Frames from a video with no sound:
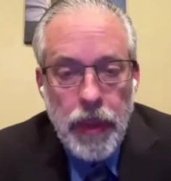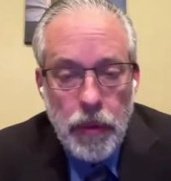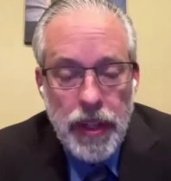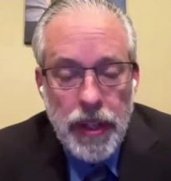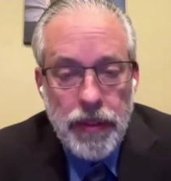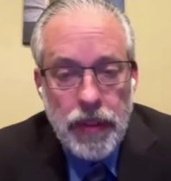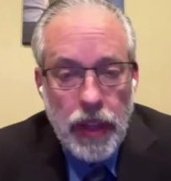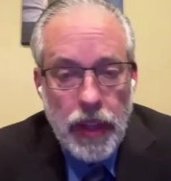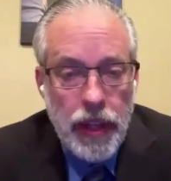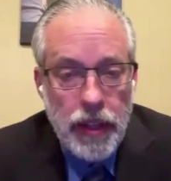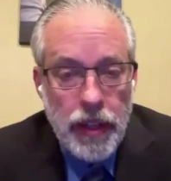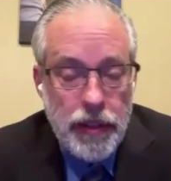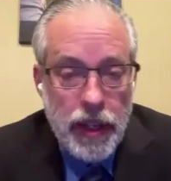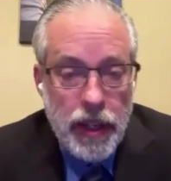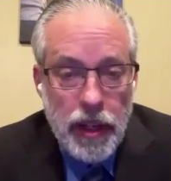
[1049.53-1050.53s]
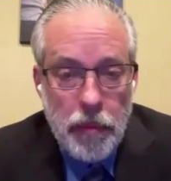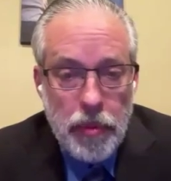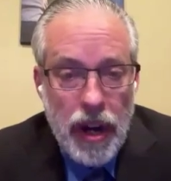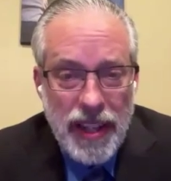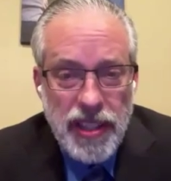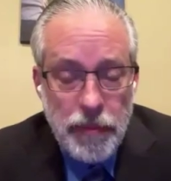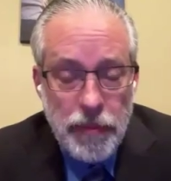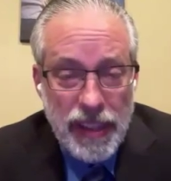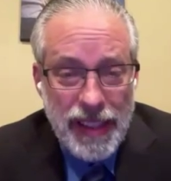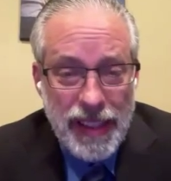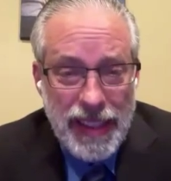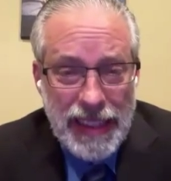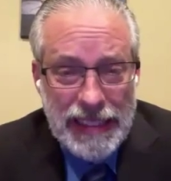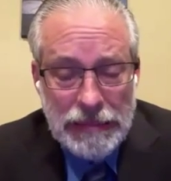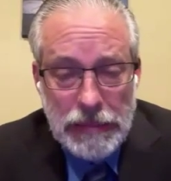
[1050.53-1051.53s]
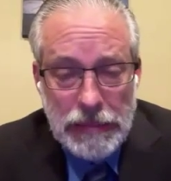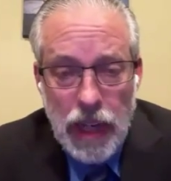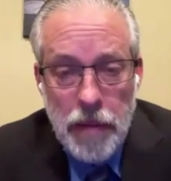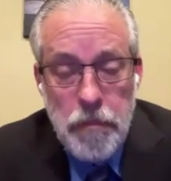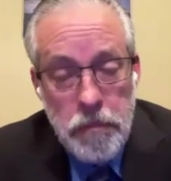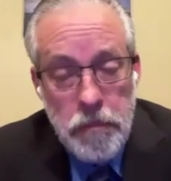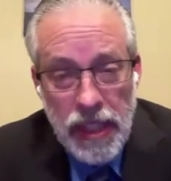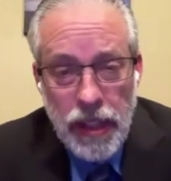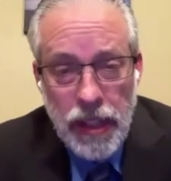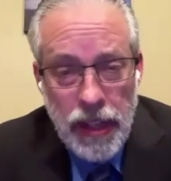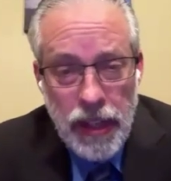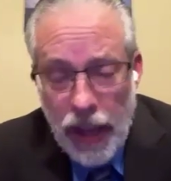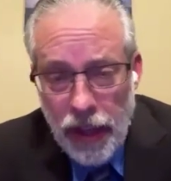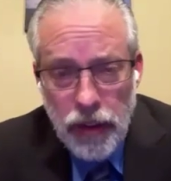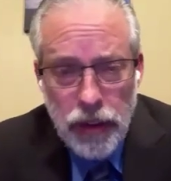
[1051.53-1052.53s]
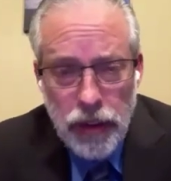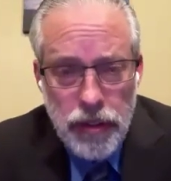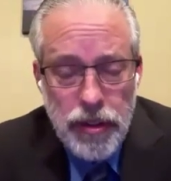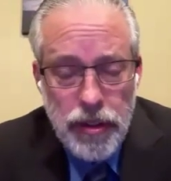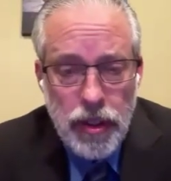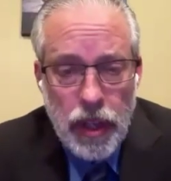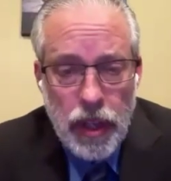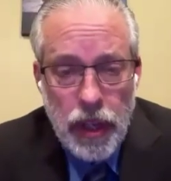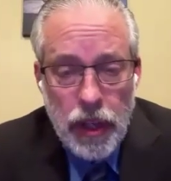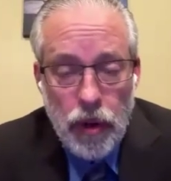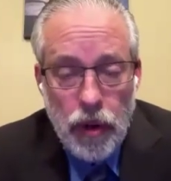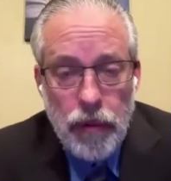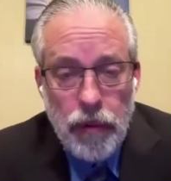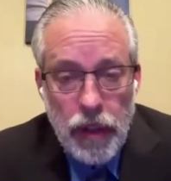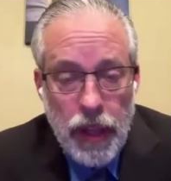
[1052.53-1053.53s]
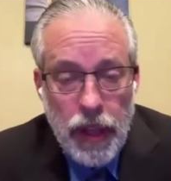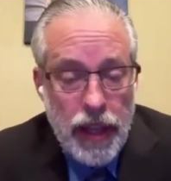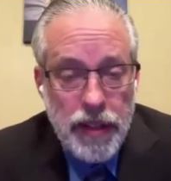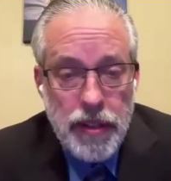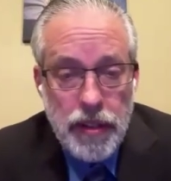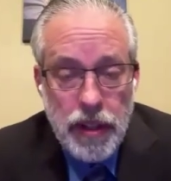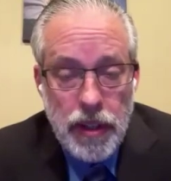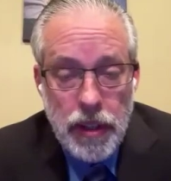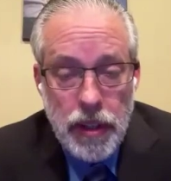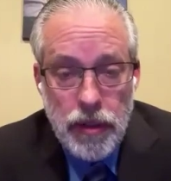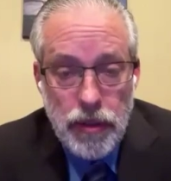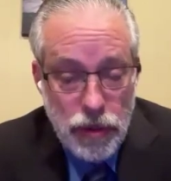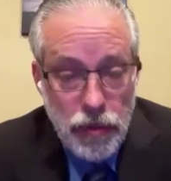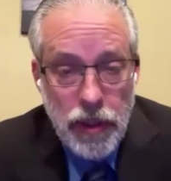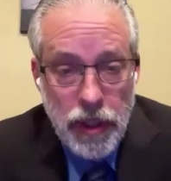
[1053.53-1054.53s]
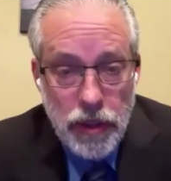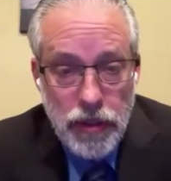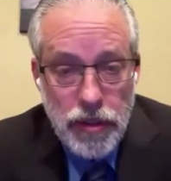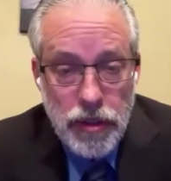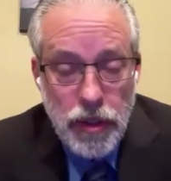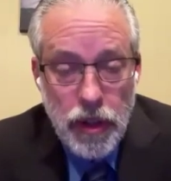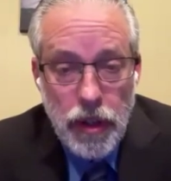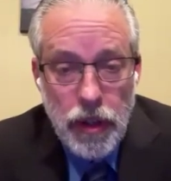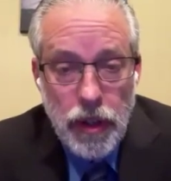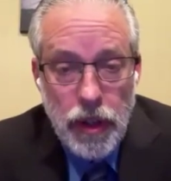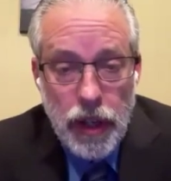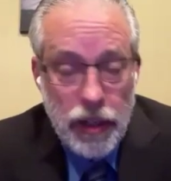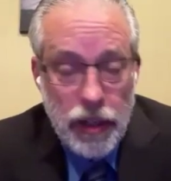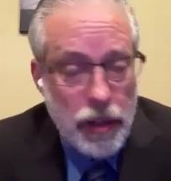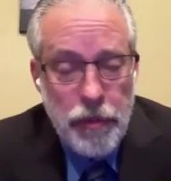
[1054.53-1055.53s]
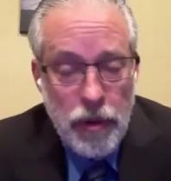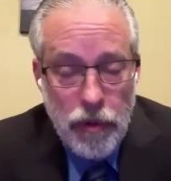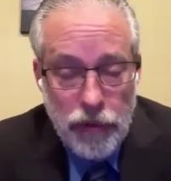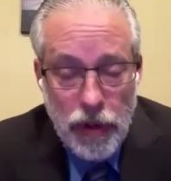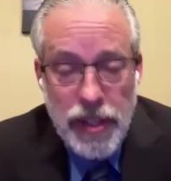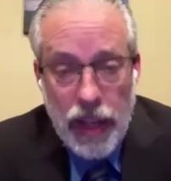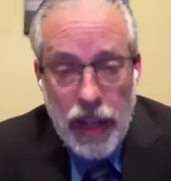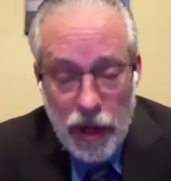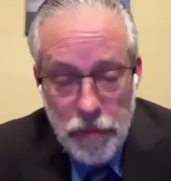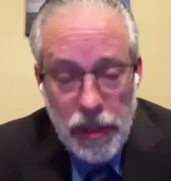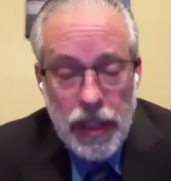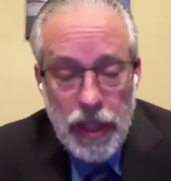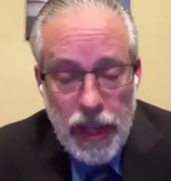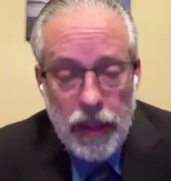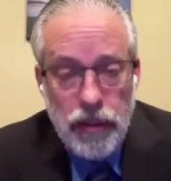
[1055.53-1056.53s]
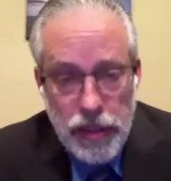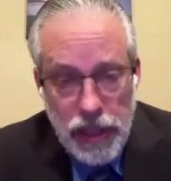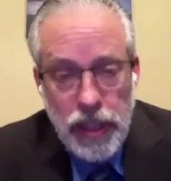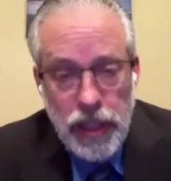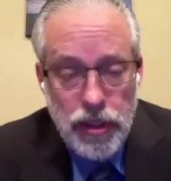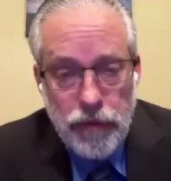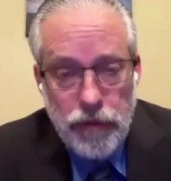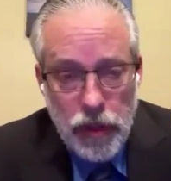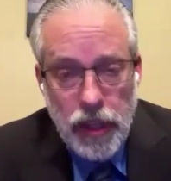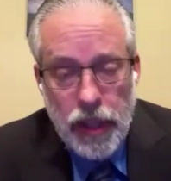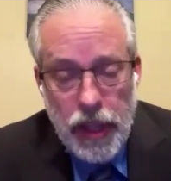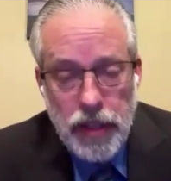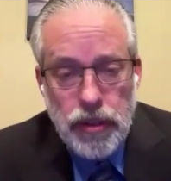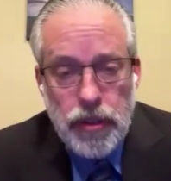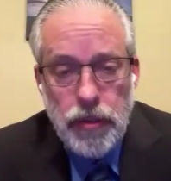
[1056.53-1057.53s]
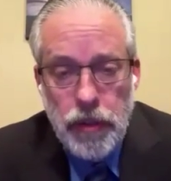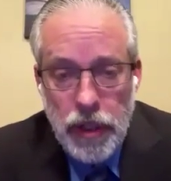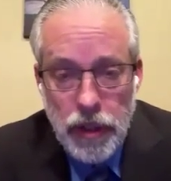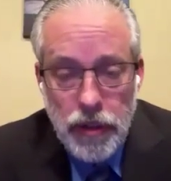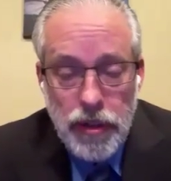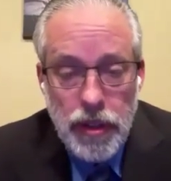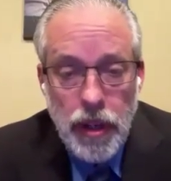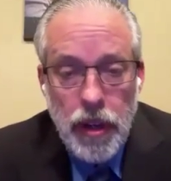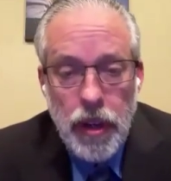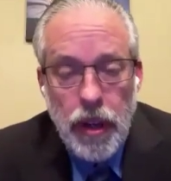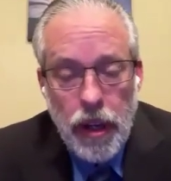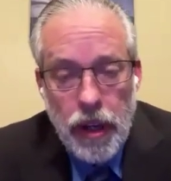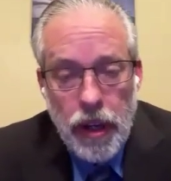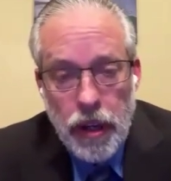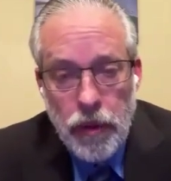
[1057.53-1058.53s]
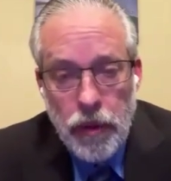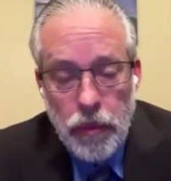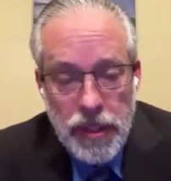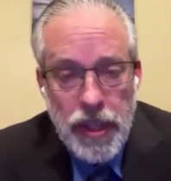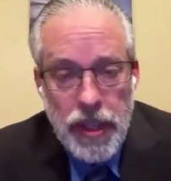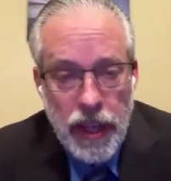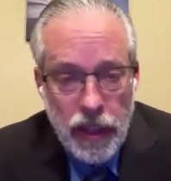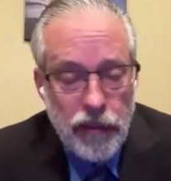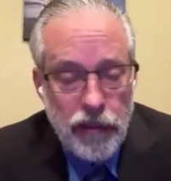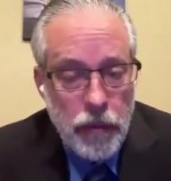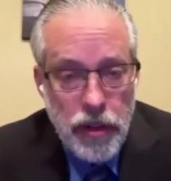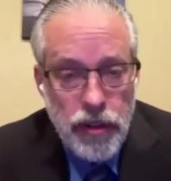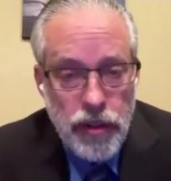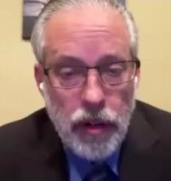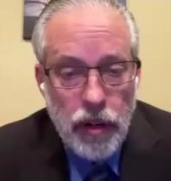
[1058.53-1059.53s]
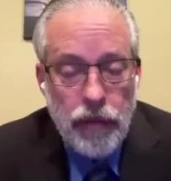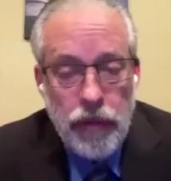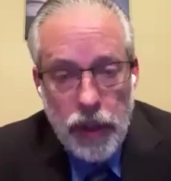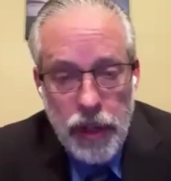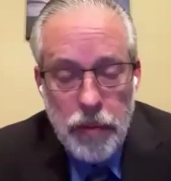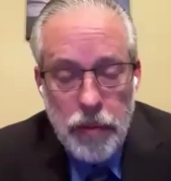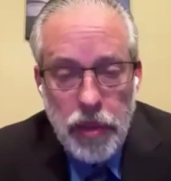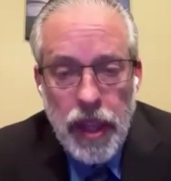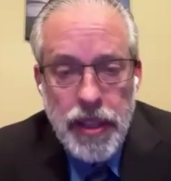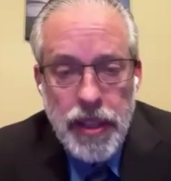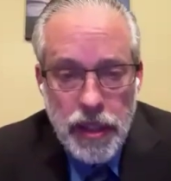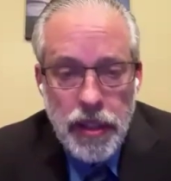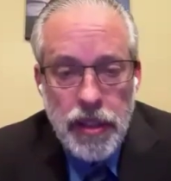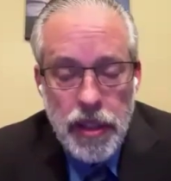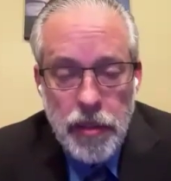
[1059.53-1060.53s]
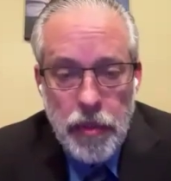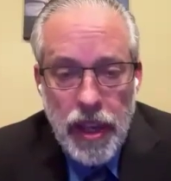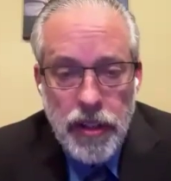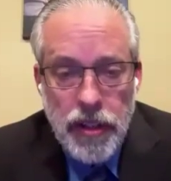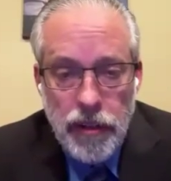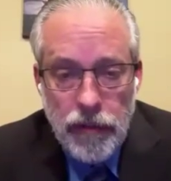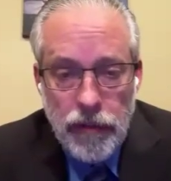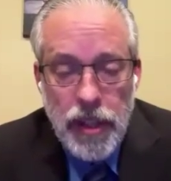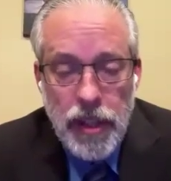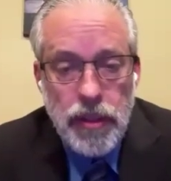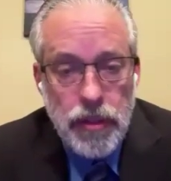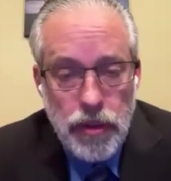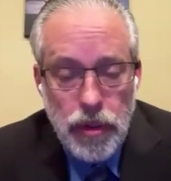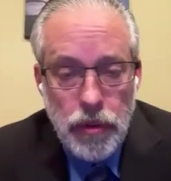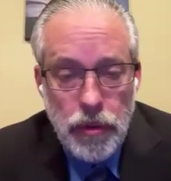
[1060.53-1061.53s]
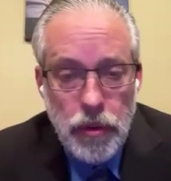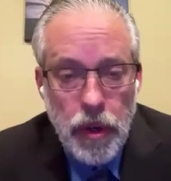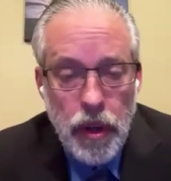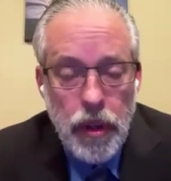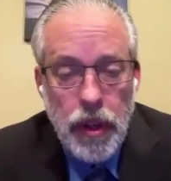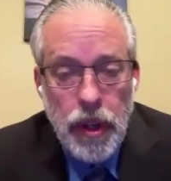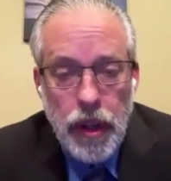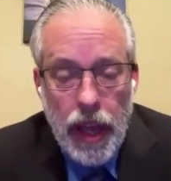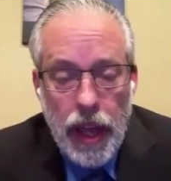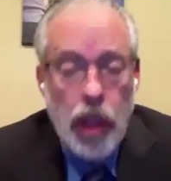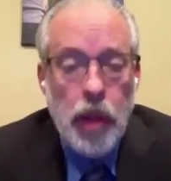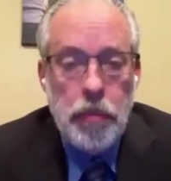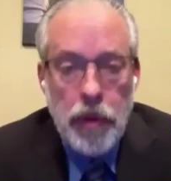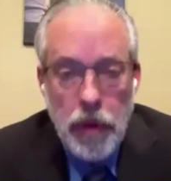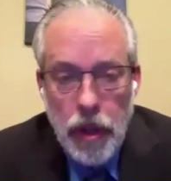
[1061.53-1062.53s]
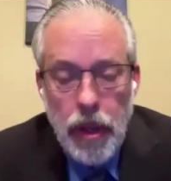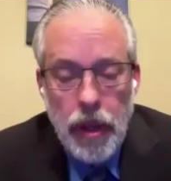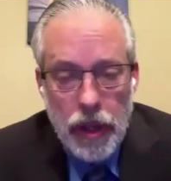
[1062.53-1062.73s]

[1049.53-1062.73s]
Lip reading: We decided approximately $1 million over the last 2 years. Let me rephrase that. $1 million each for the last 2 years was taken from our general fund and placed into the pension funds to help